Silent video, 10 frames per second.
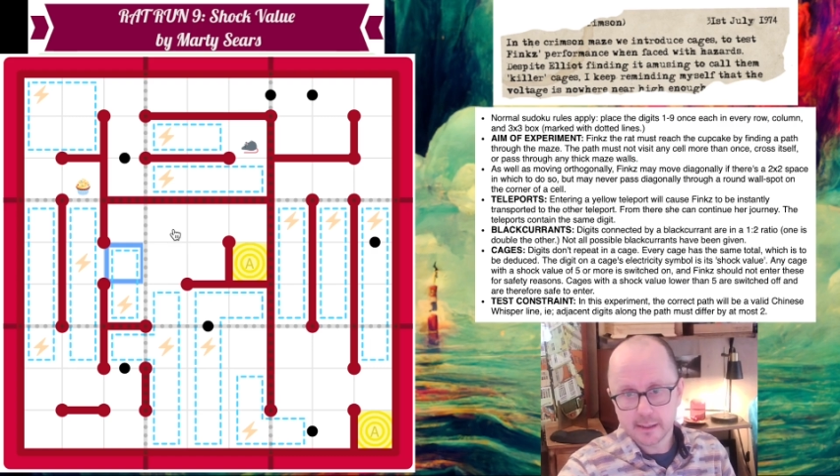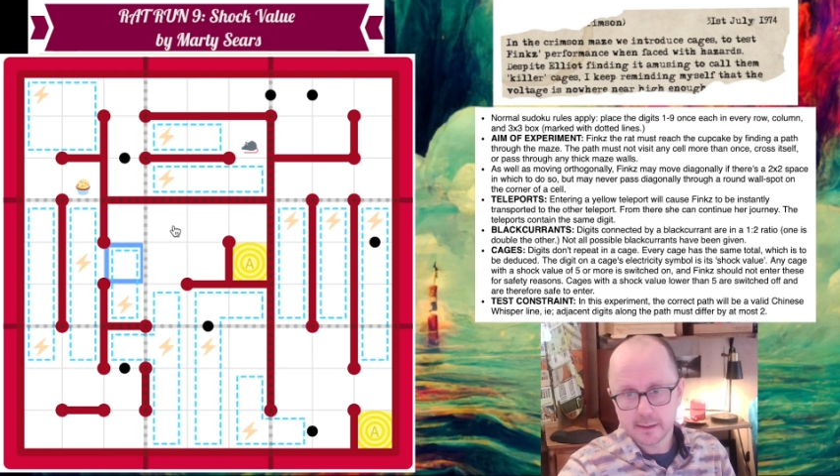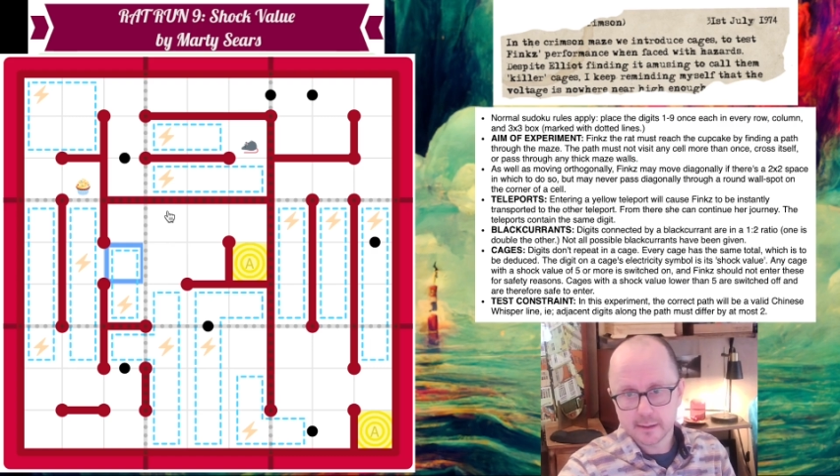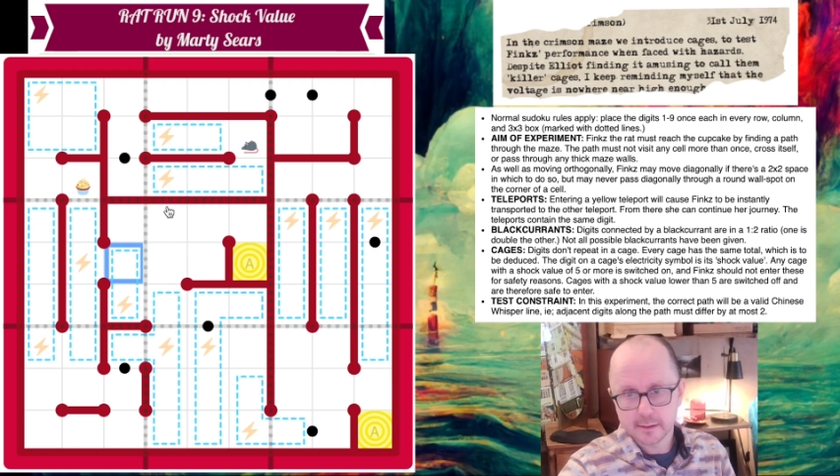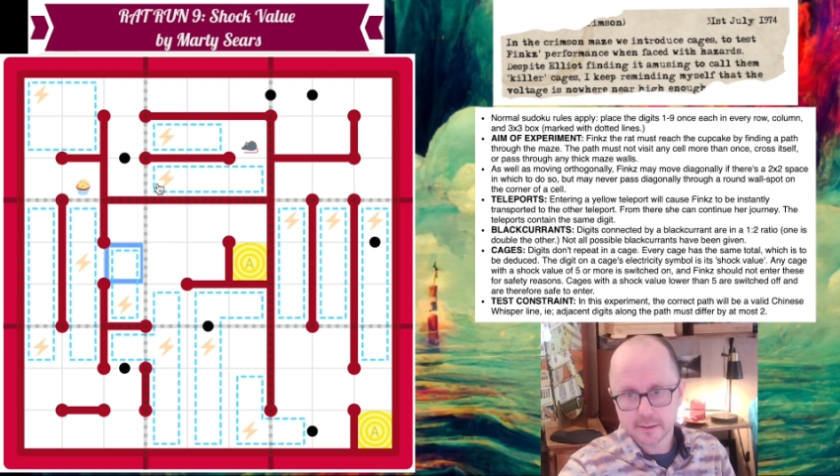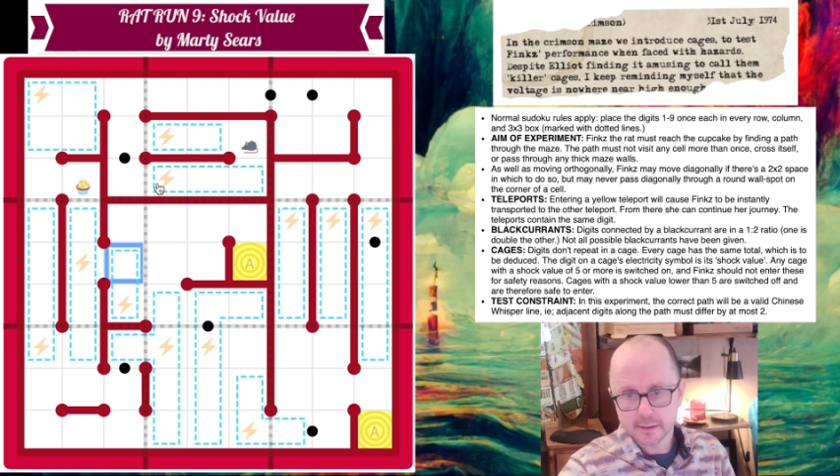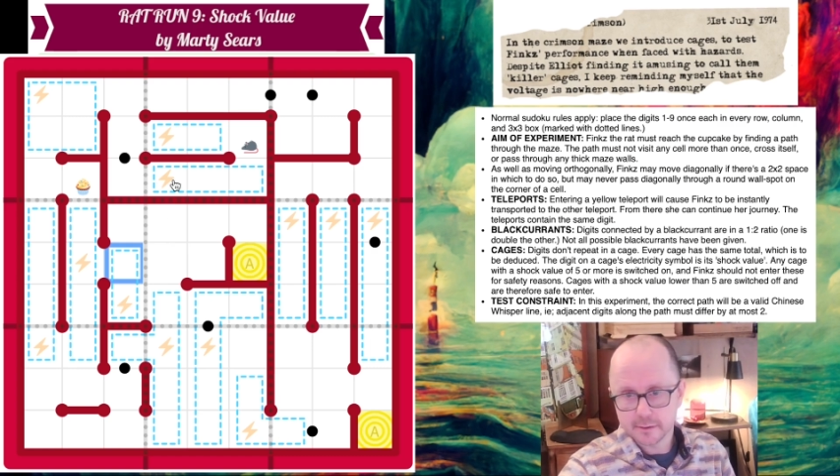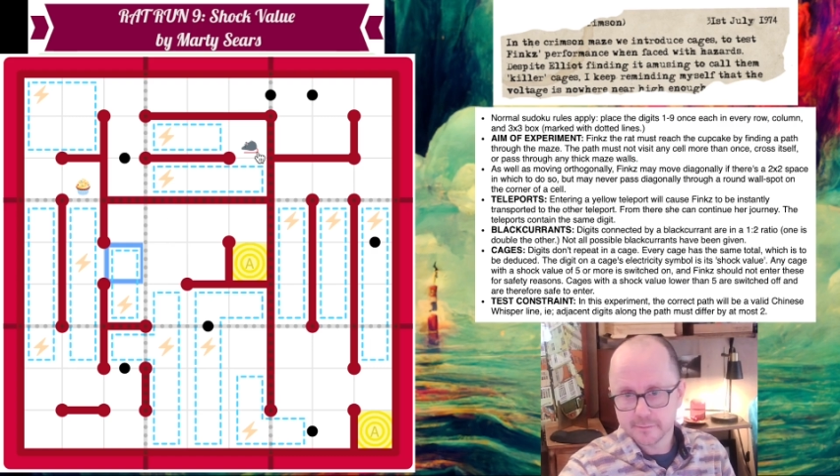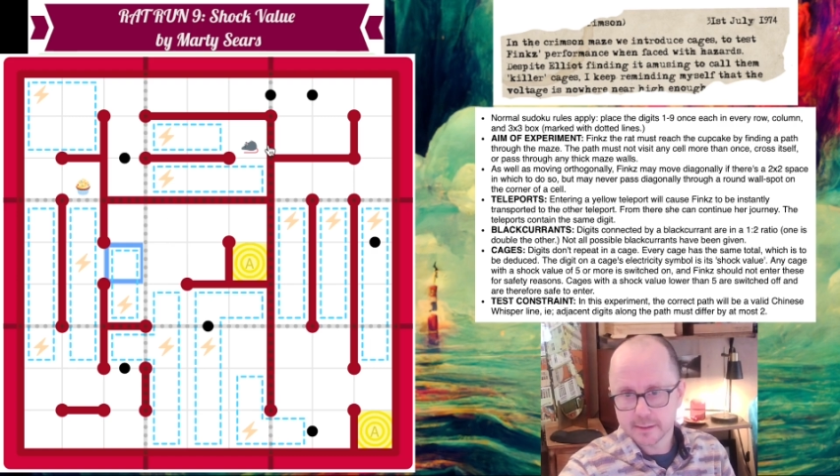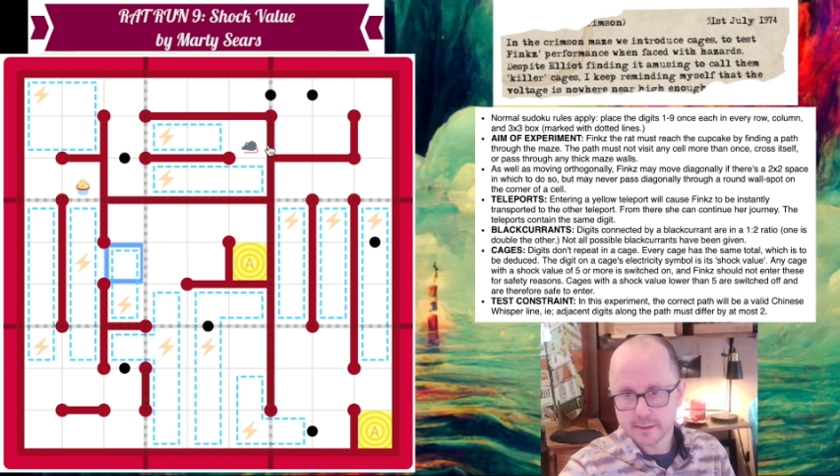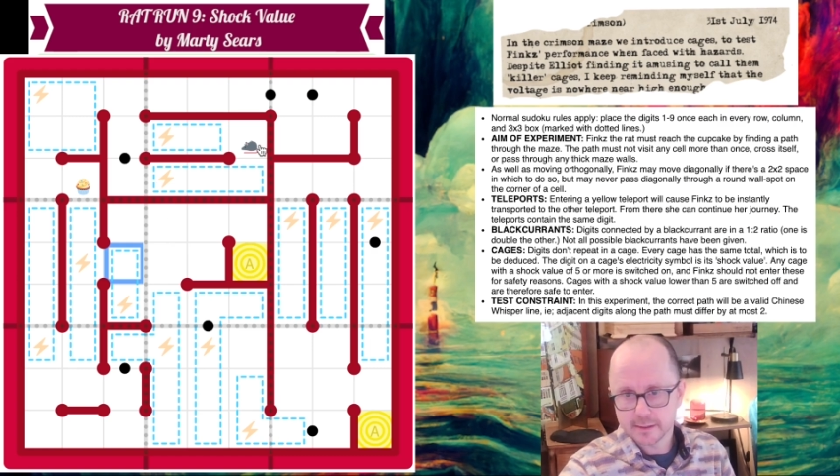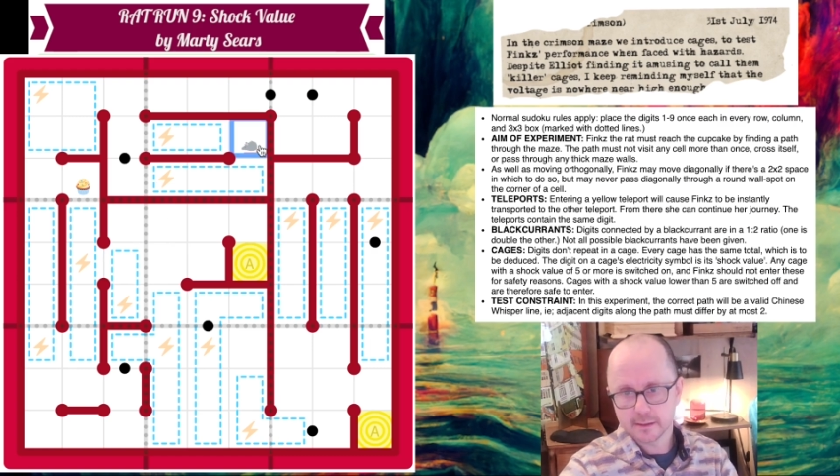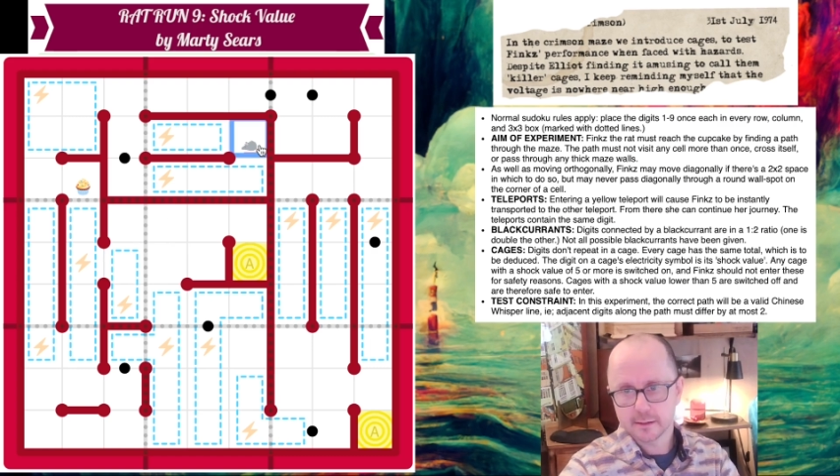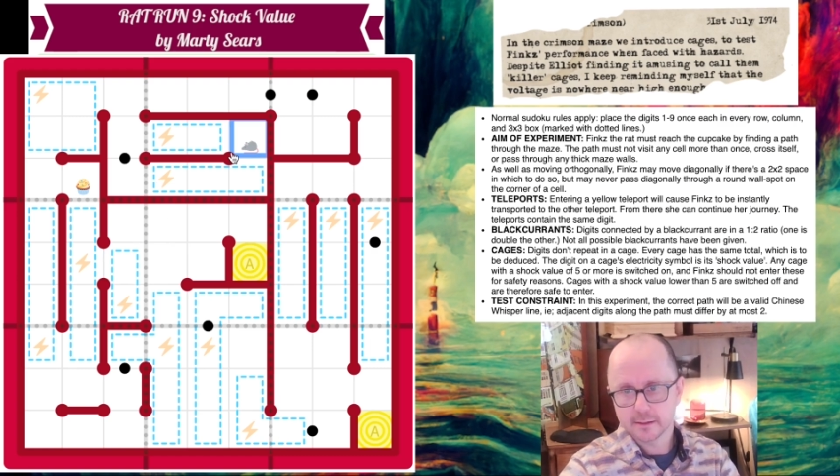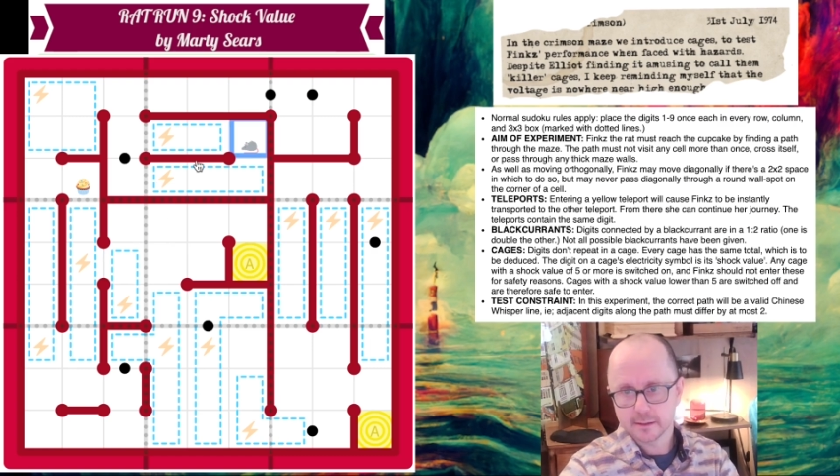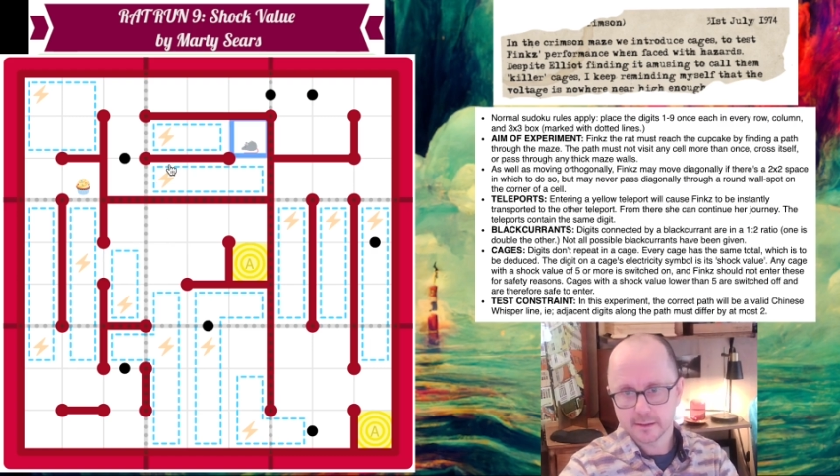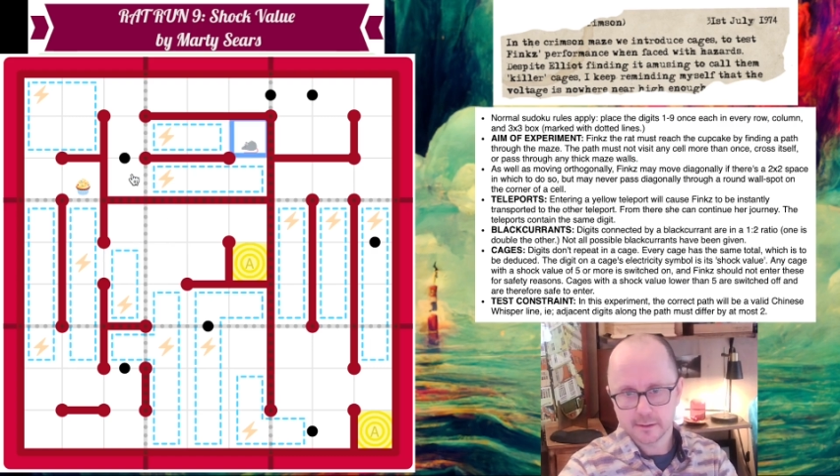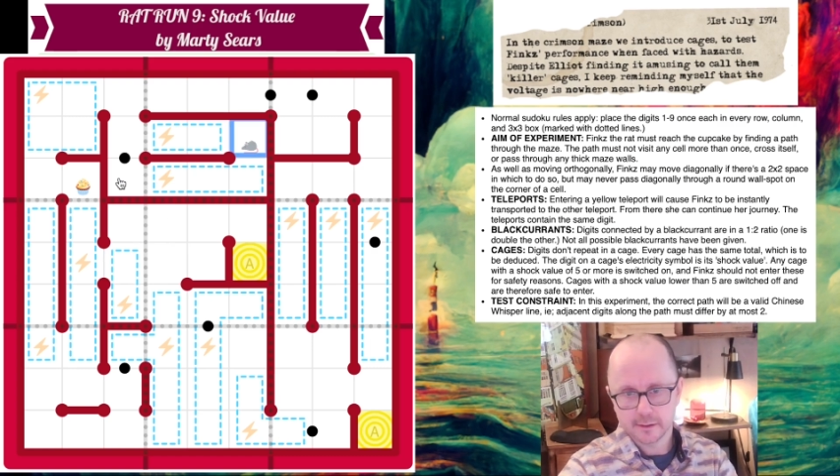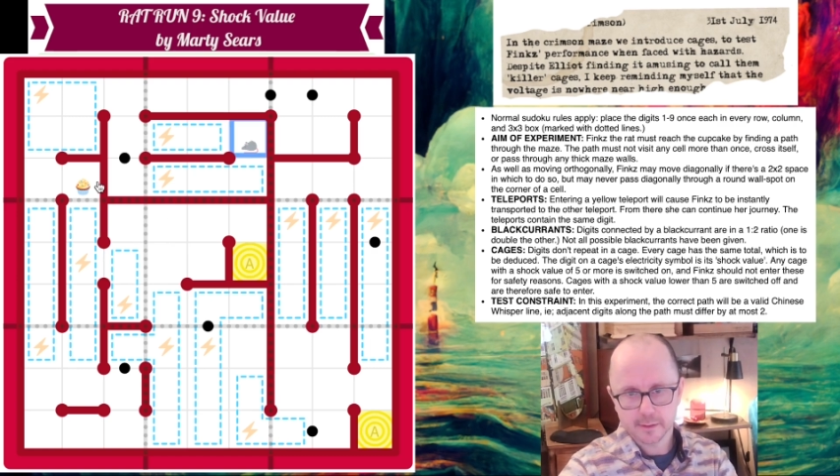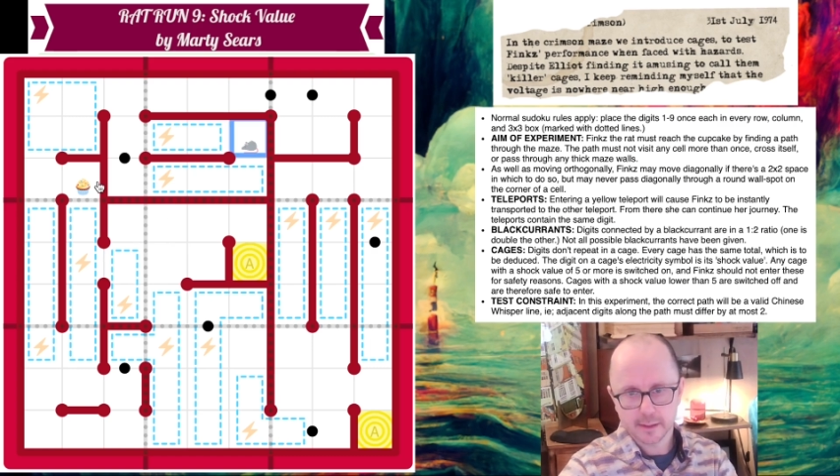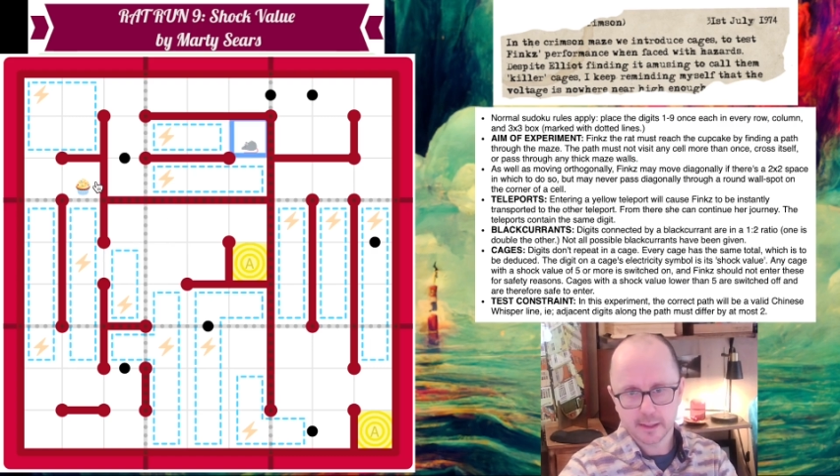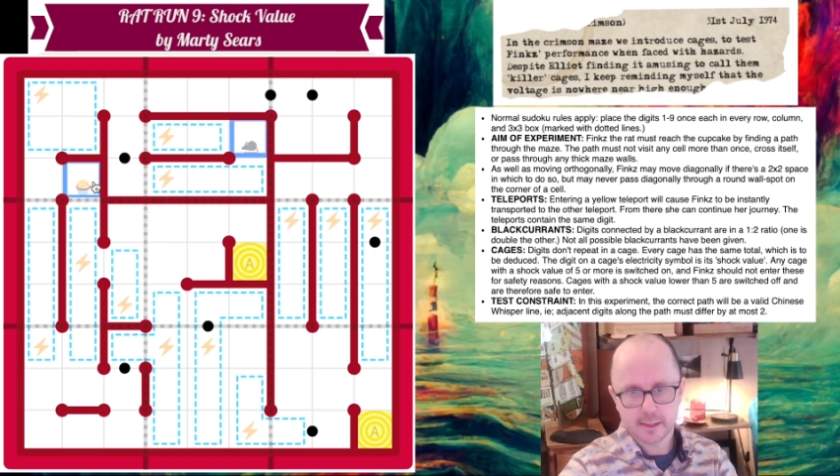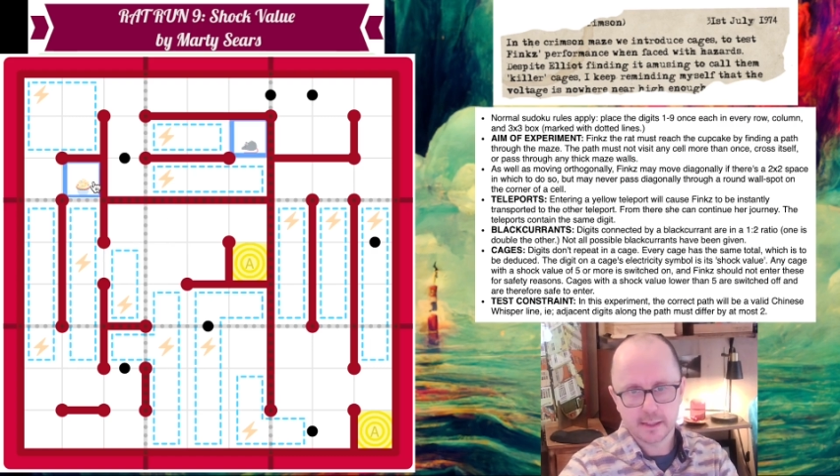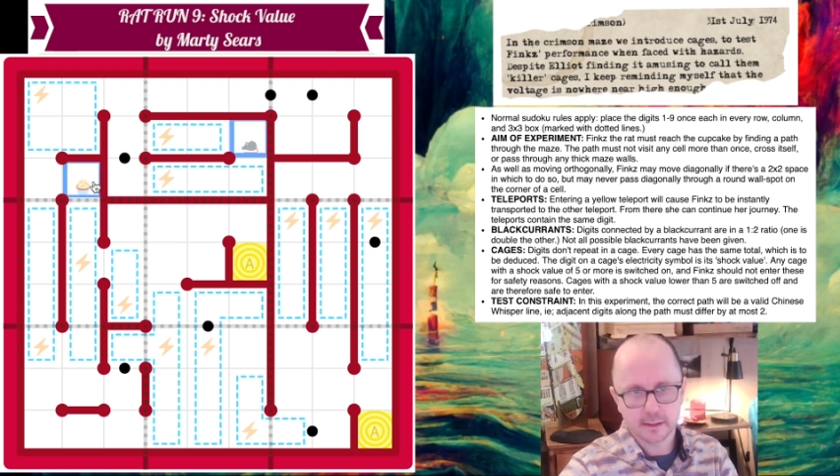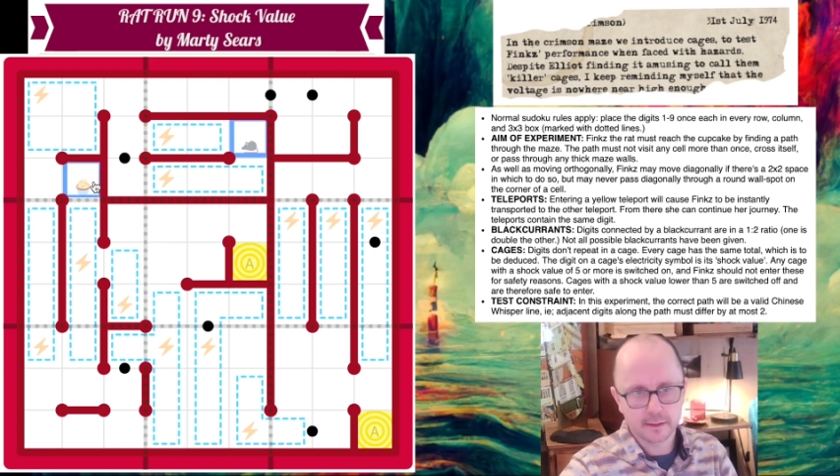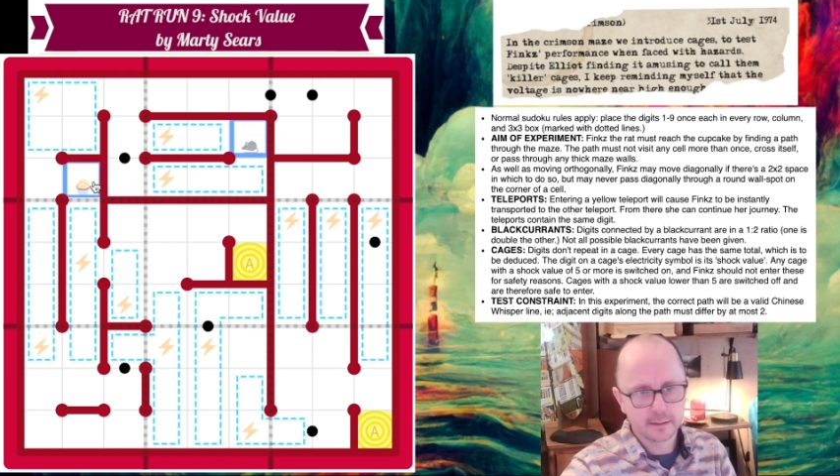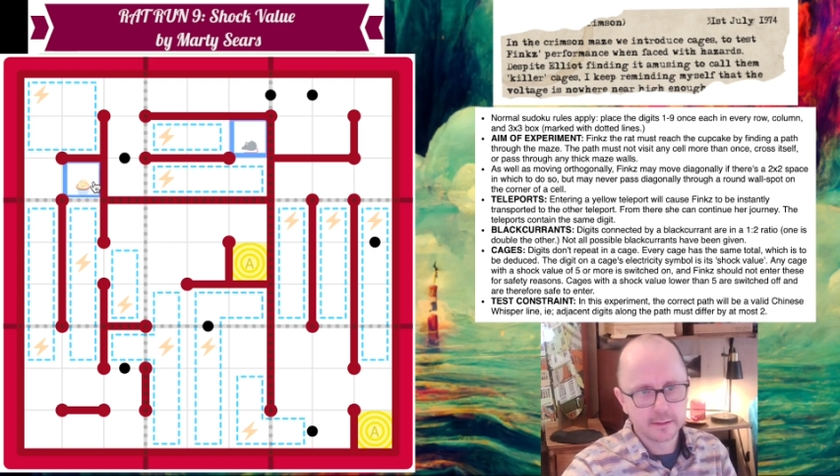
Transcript: So Sphinx is here and her cupcake is here.